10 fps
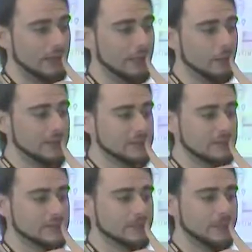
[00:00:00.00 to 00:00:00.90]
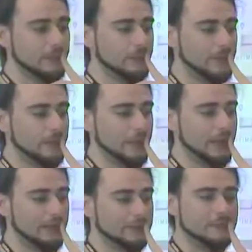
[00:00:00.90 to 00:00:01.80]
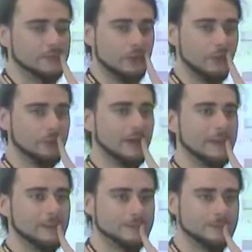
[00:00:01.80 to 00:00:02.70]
Any questions about what we have so far?